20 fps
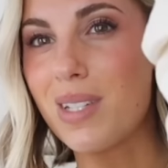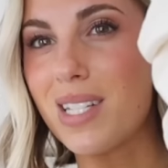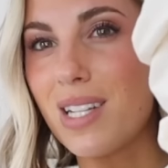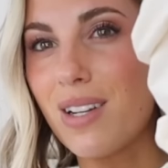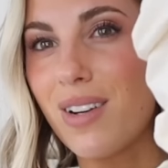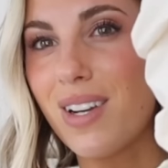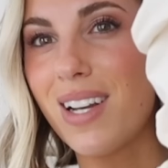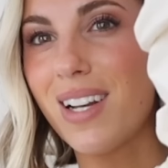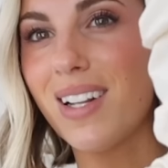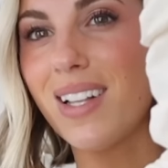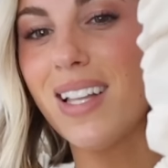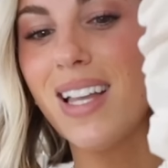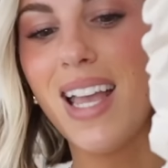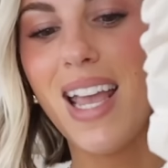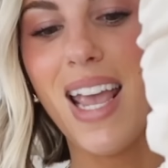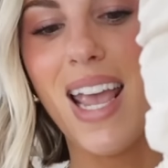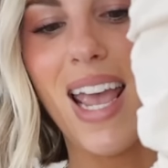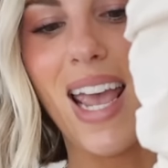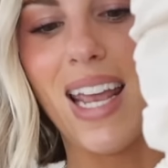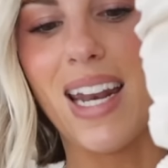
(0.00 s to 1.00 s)
material,
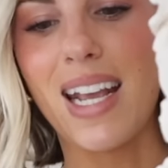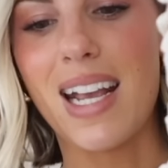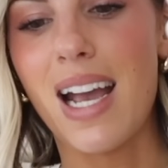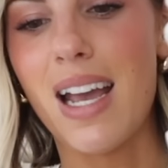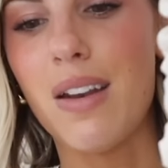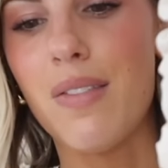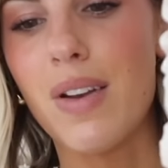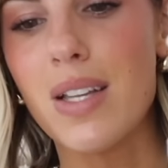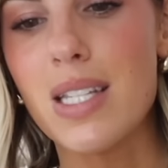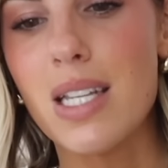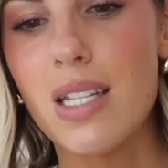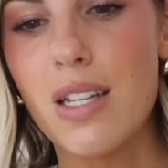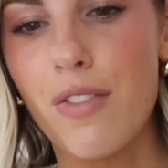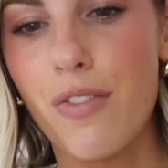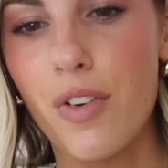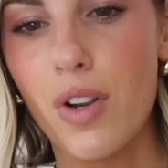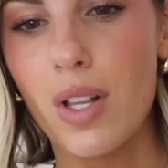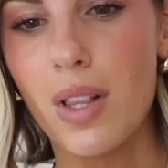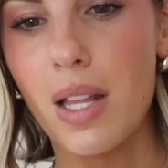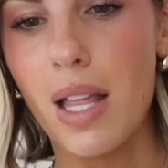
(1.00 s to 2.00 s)
and it kind of has a
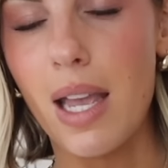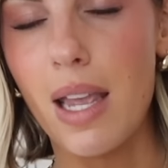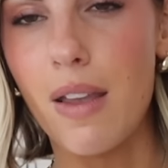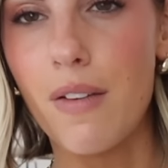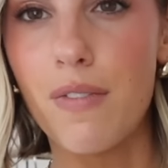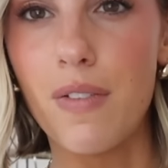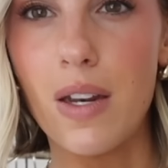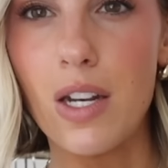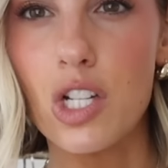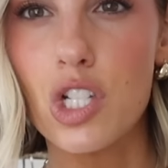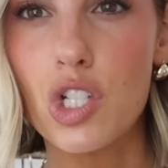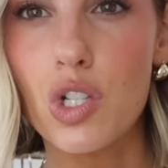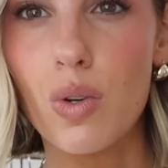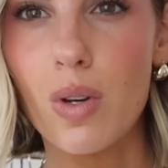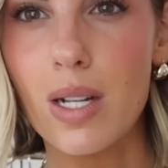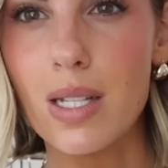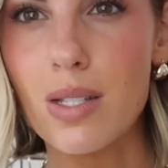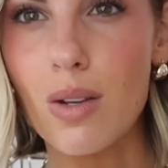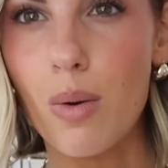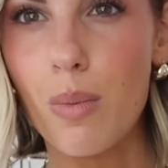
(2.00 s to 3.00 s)
different, like, finish to
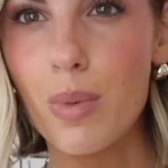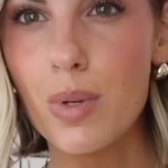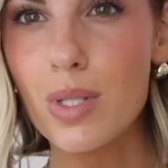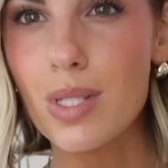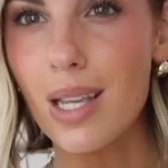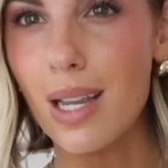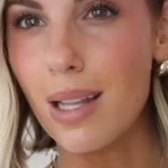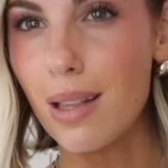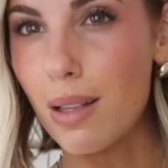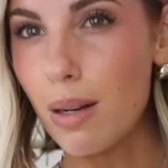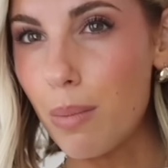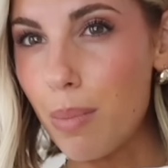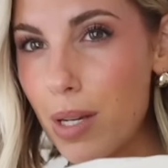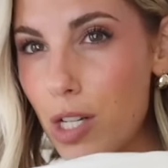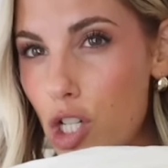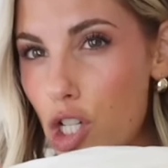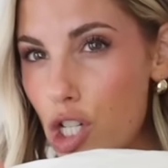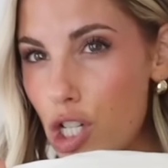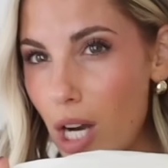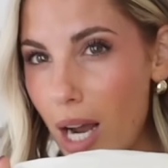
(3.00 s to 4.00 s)
it. It's almost like a little
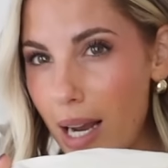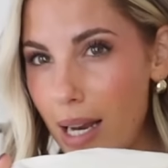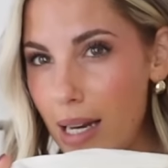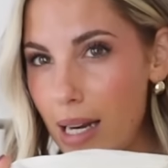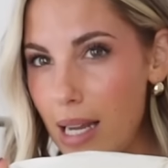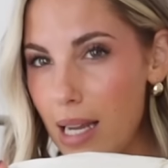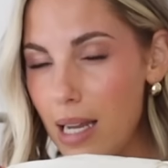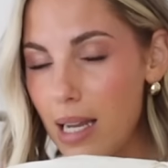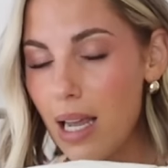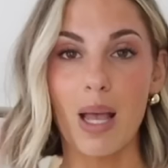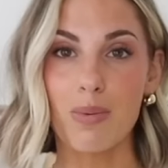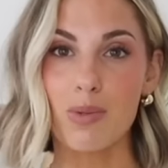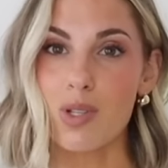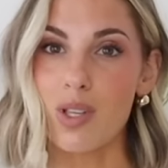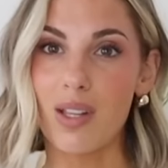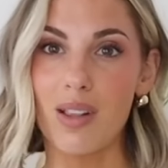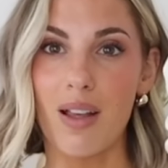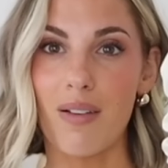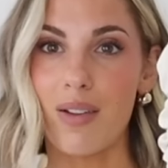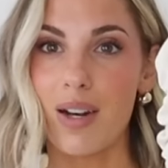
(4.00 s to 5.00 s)
bit shiny.
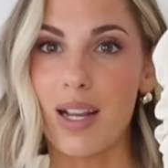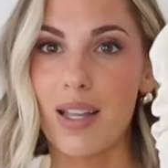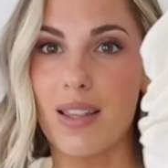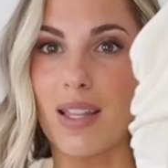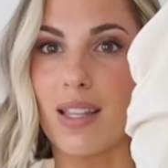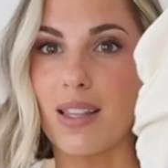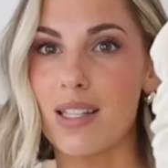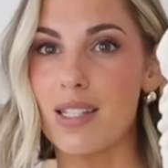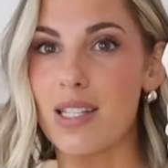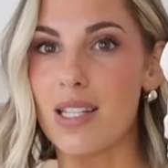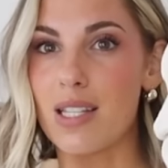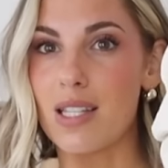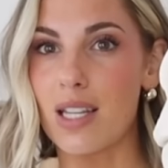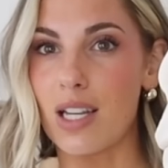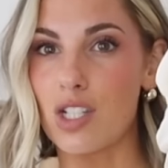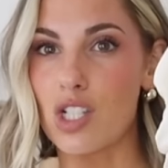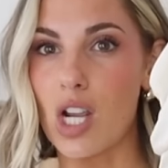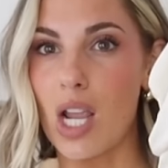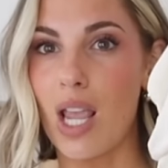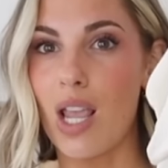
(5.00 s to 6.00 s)
Absolutely love it. I think this is
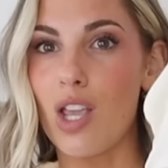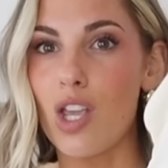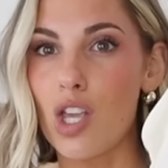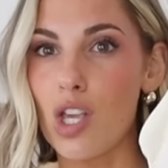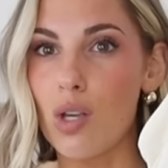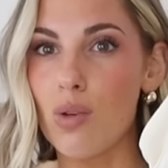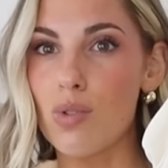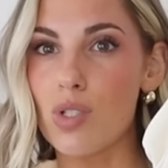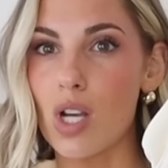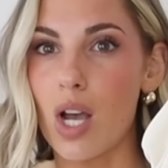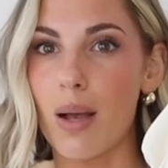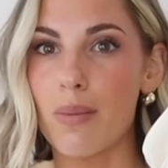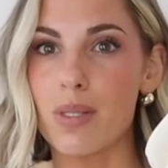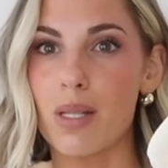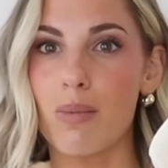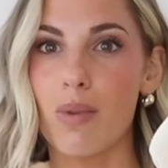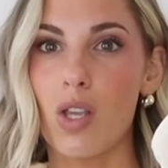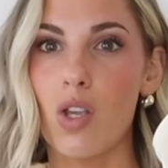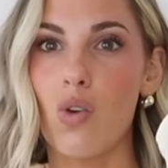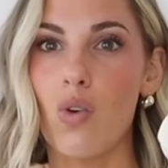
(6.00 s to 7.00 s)
such a cute top,
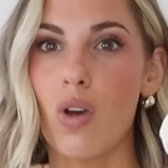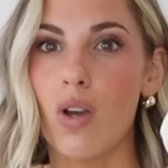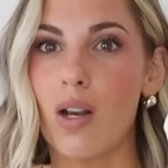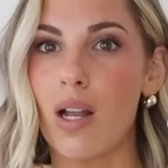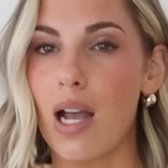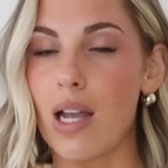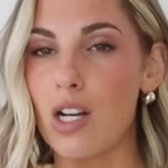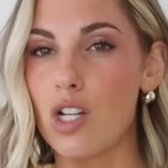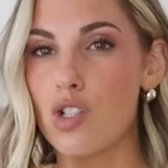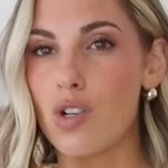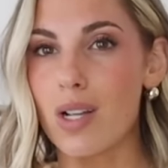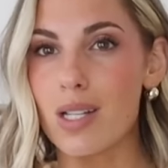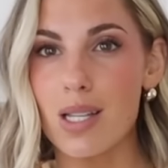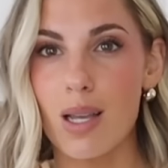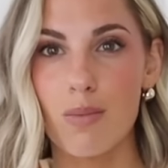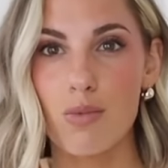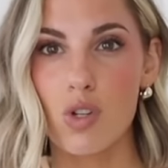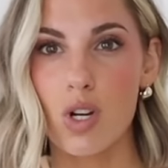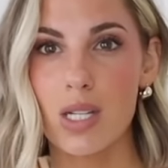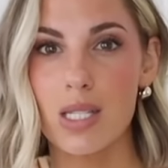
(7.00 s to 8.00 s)
something you could kind of dress
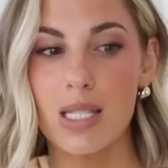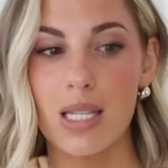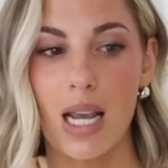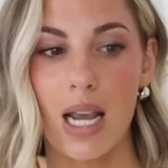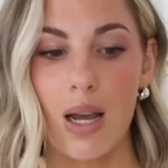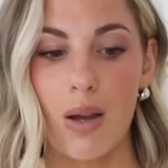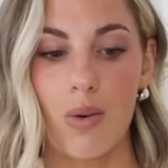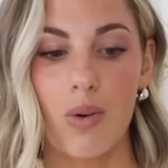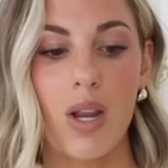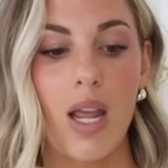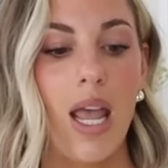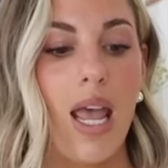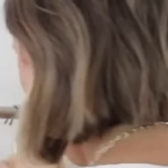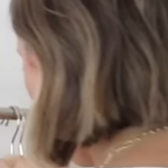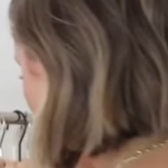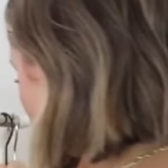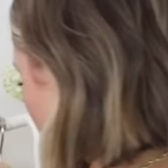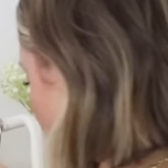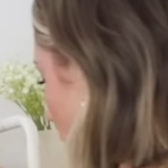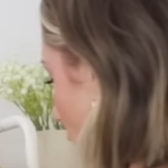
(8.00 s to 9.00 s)
up, dress down.
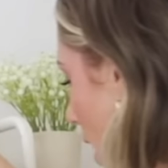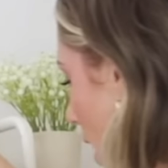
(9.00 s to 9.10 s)
I paired